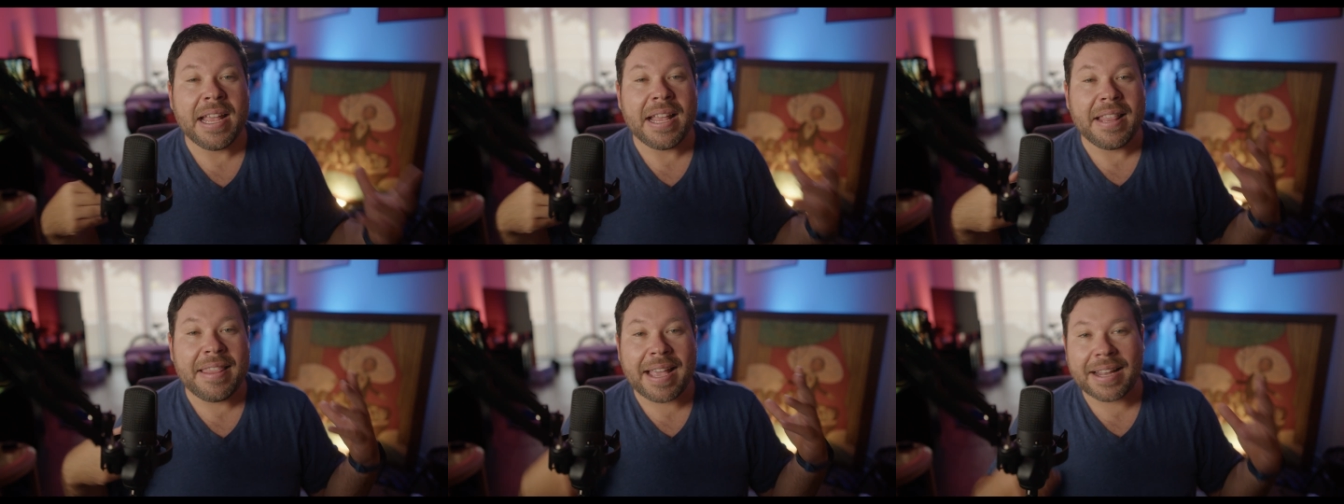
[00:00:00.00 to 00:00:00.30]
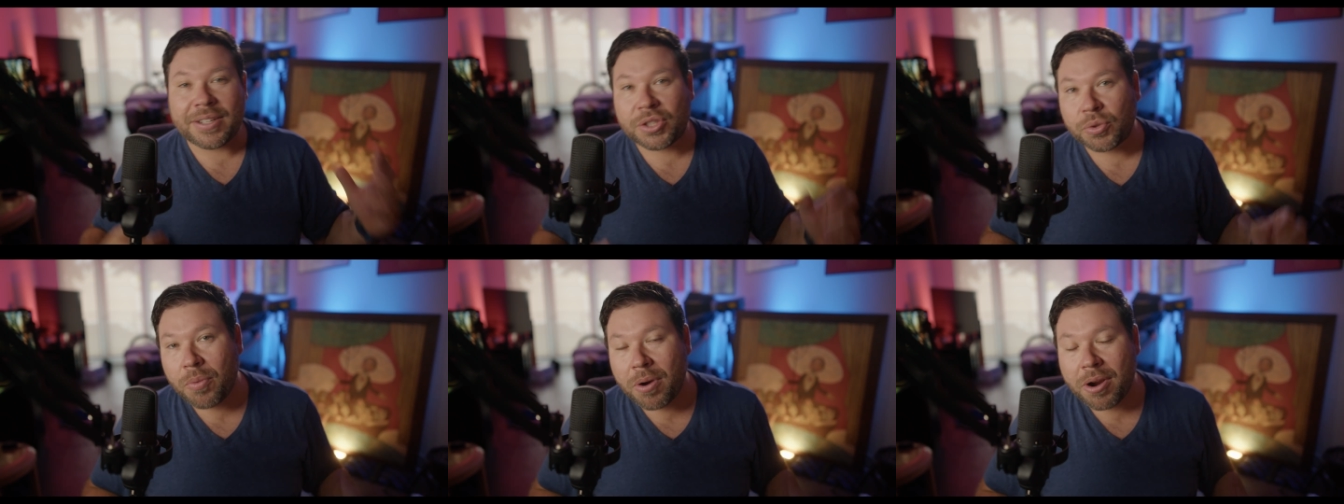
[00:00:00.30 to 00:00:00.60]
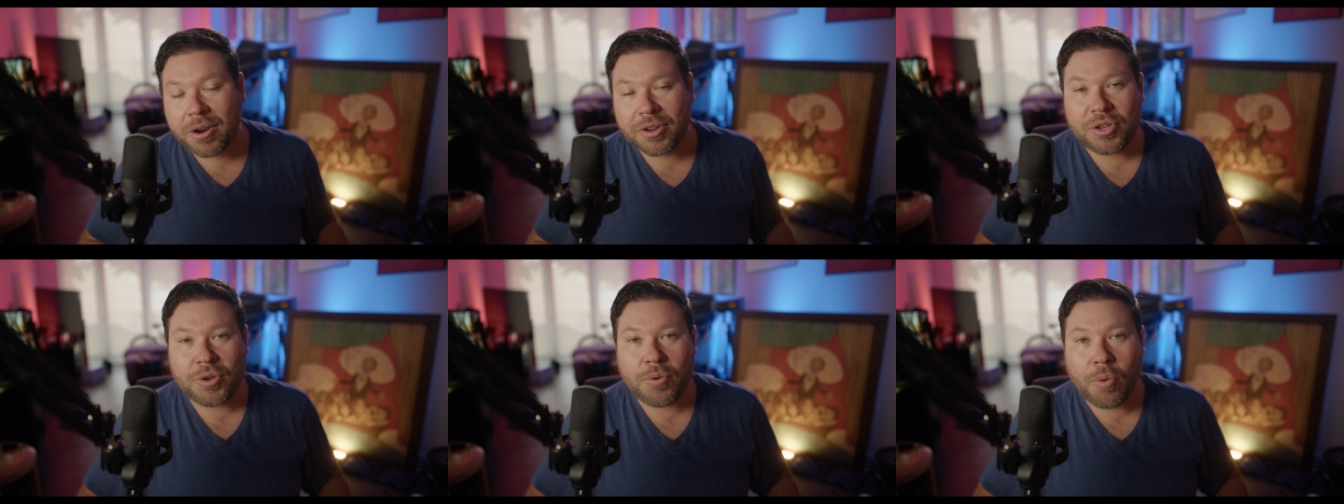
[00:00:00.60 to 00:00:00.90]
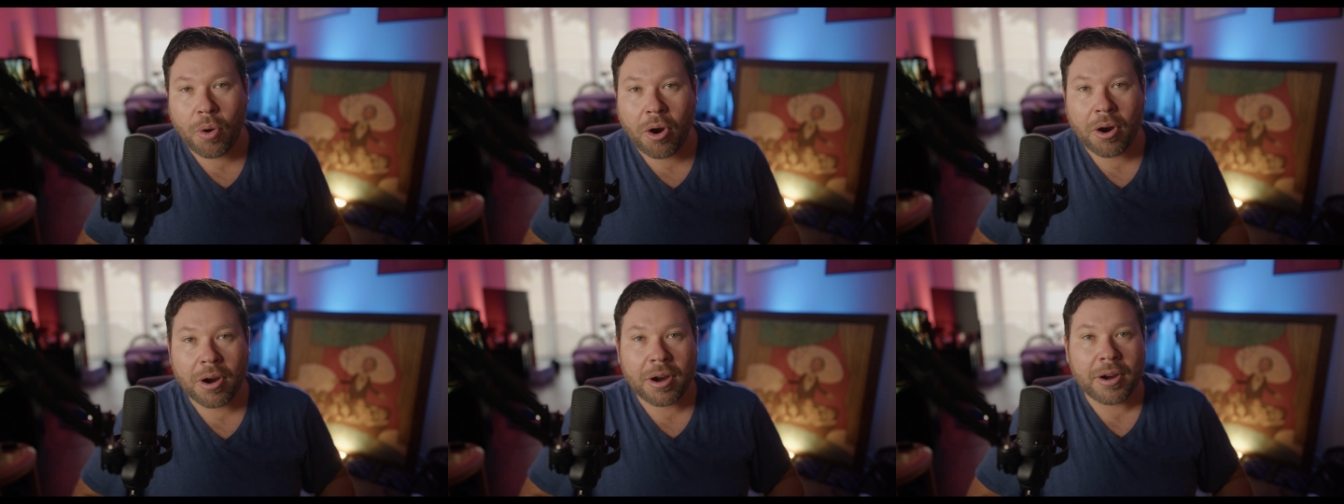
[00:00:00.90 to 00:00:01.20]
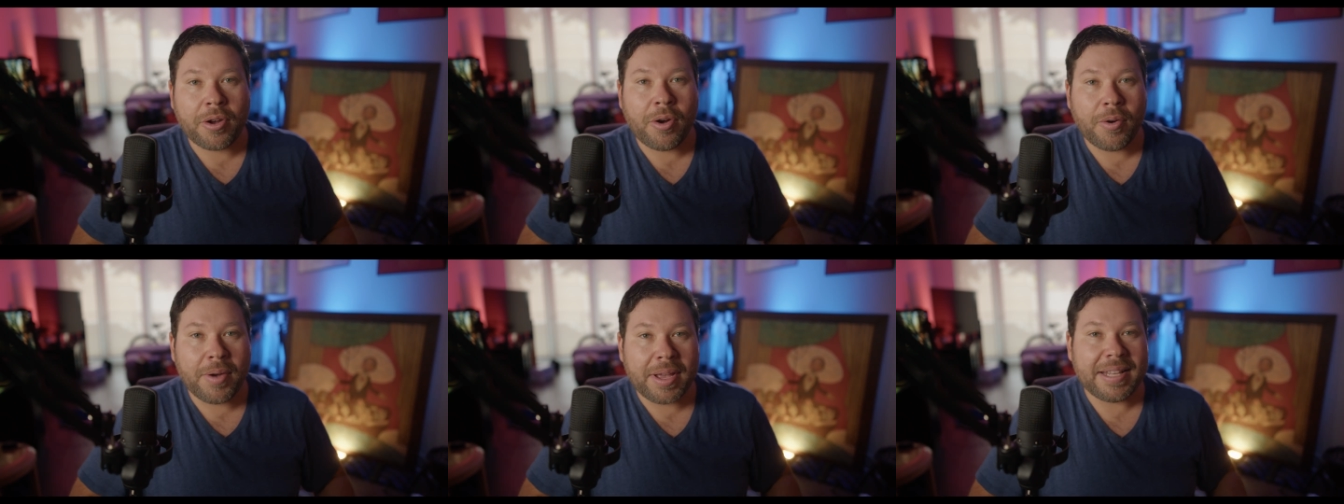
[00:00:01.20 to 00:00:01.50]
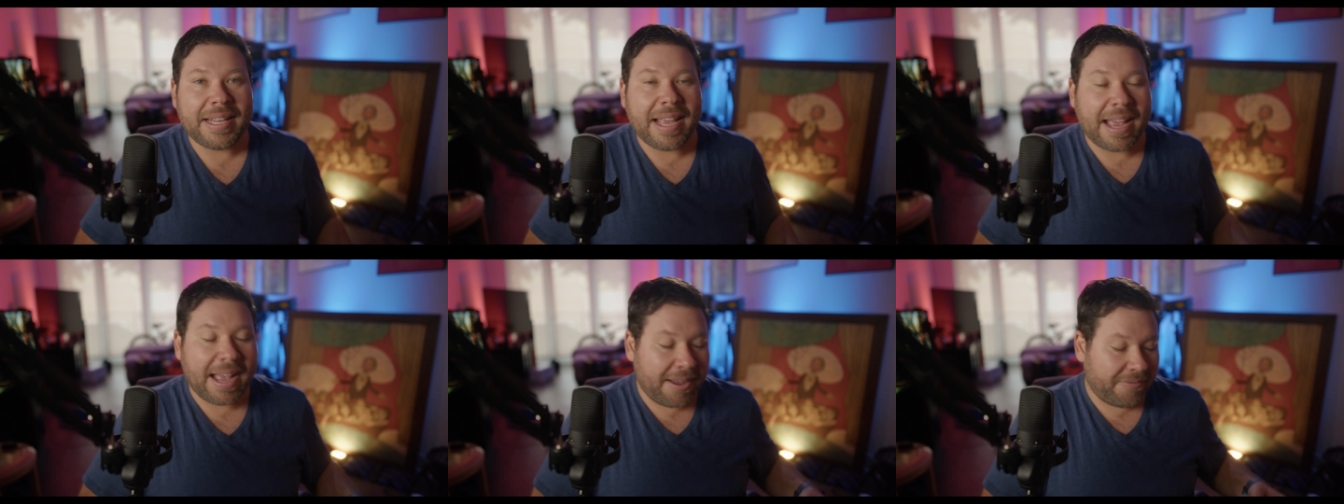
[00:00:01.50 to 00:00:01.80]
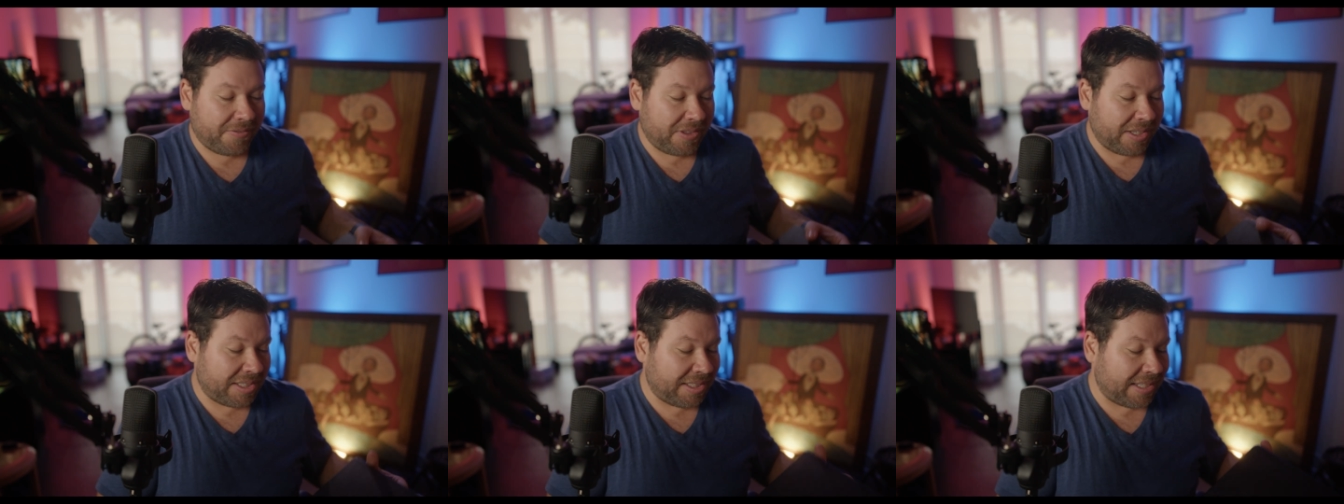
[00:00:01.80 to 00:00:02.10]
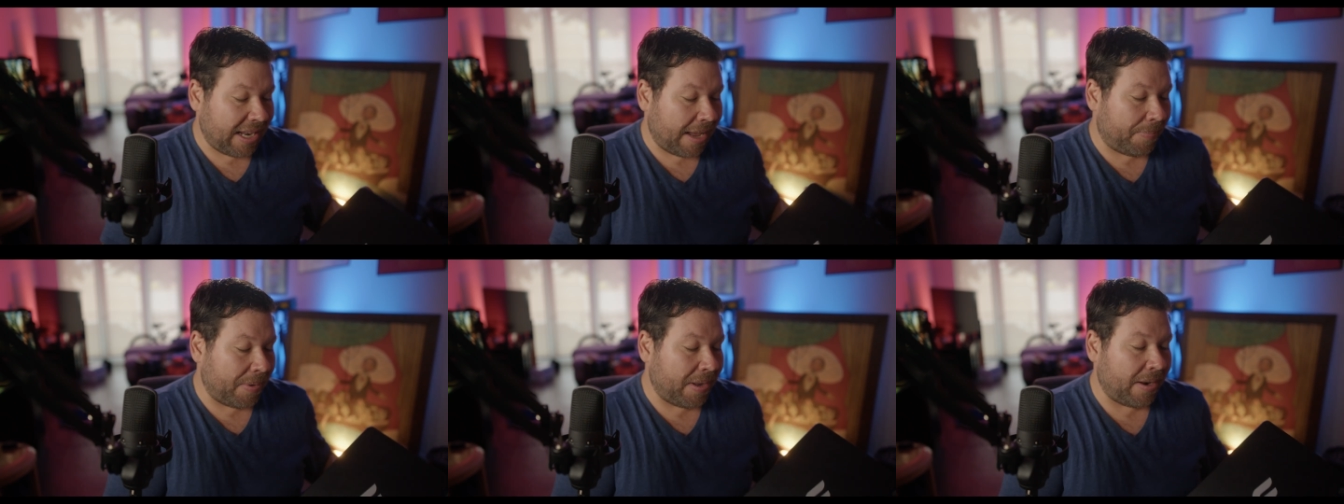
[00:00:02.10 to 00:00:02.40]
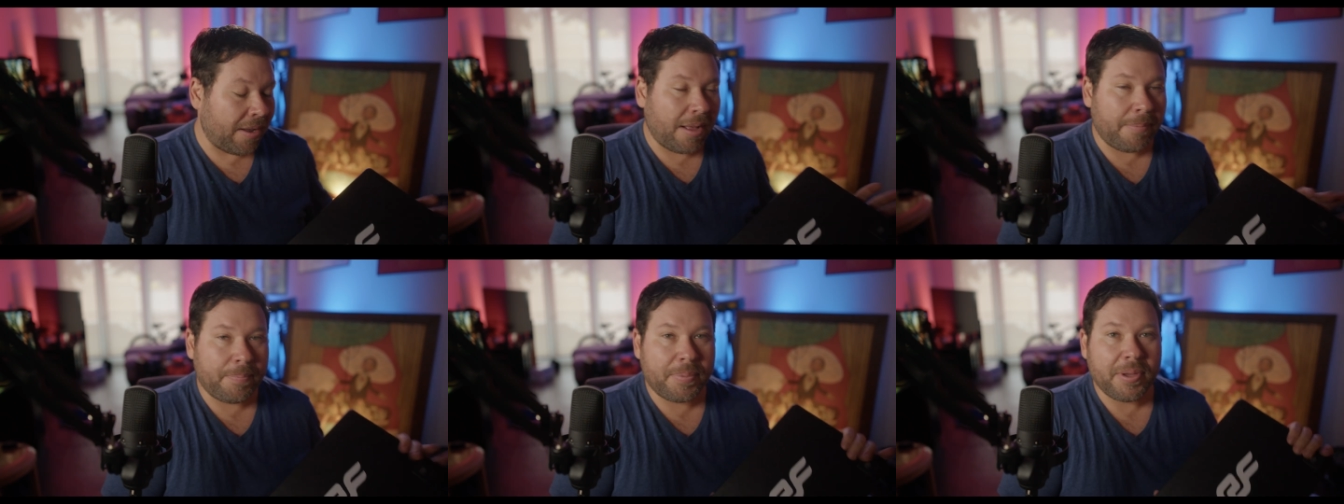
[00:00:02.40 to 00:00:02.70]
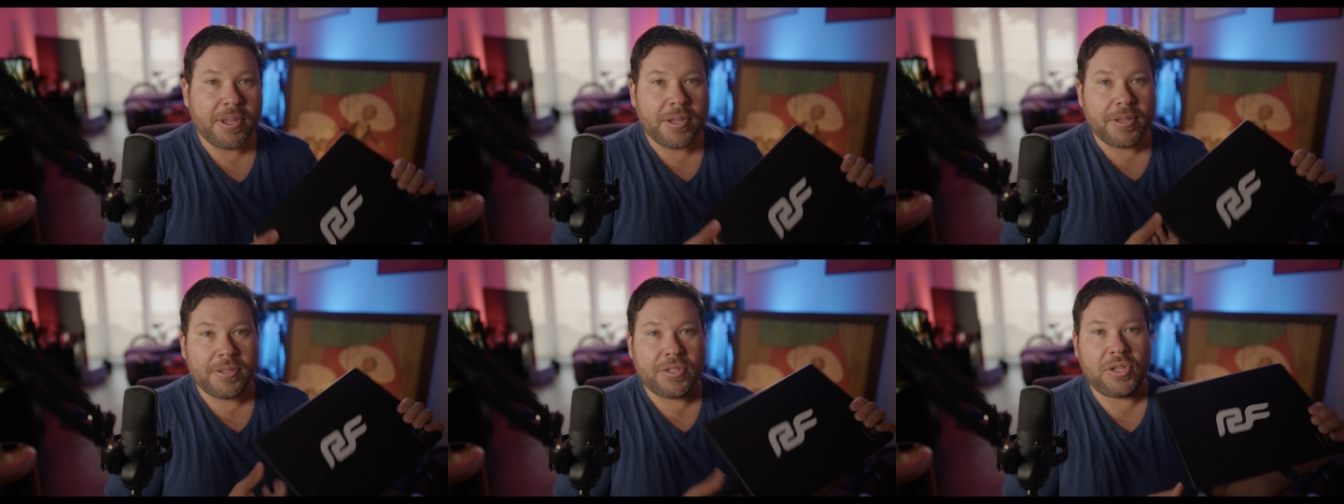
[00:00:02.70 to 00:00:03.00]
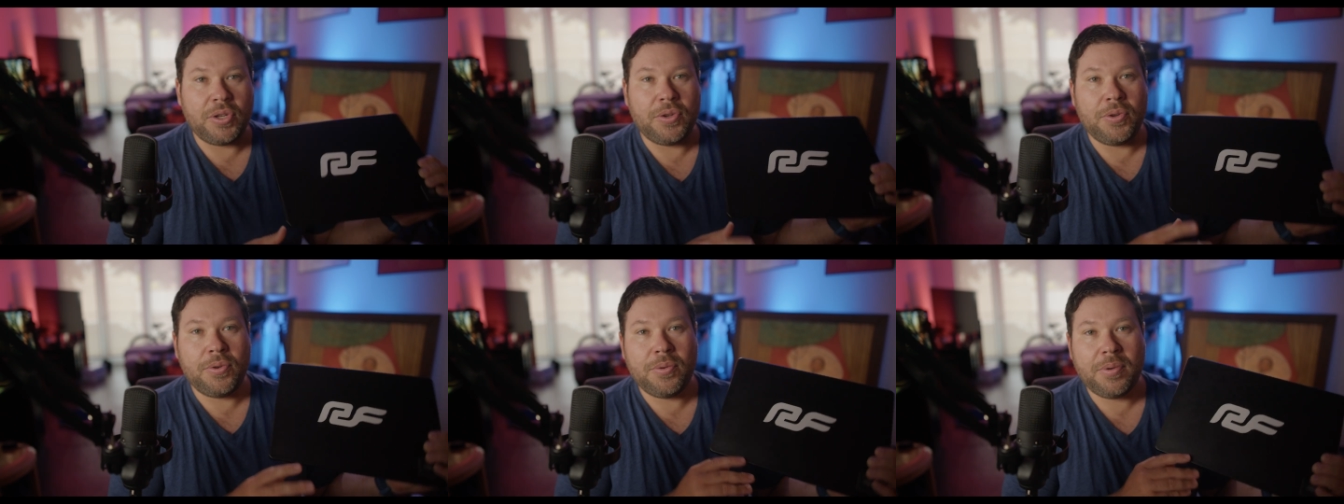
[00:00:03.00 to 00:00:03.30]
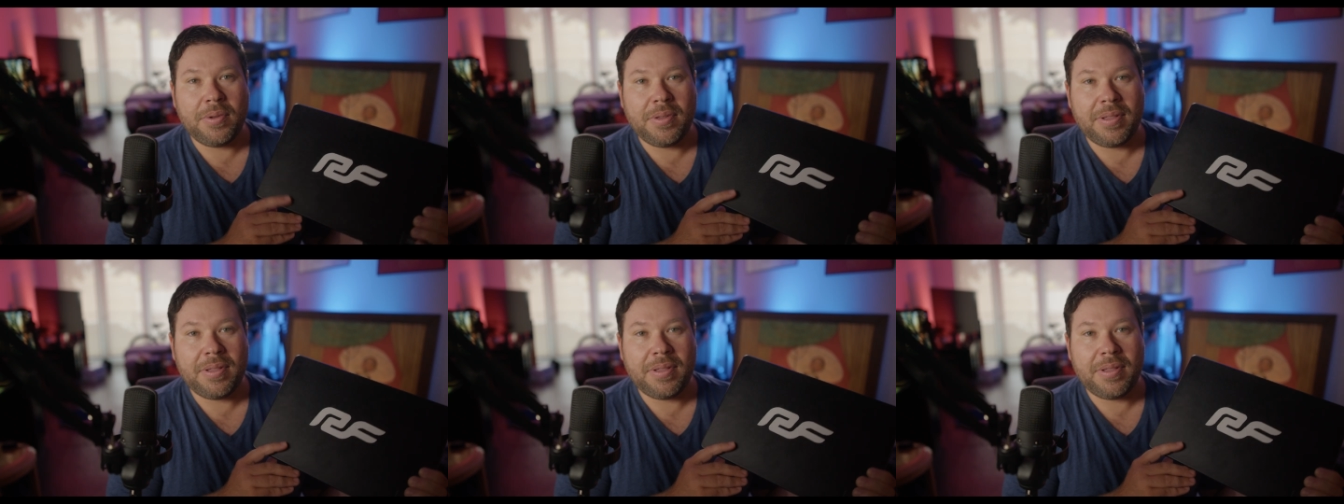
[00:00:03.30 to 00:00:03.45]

that's where you are going to have to step it up to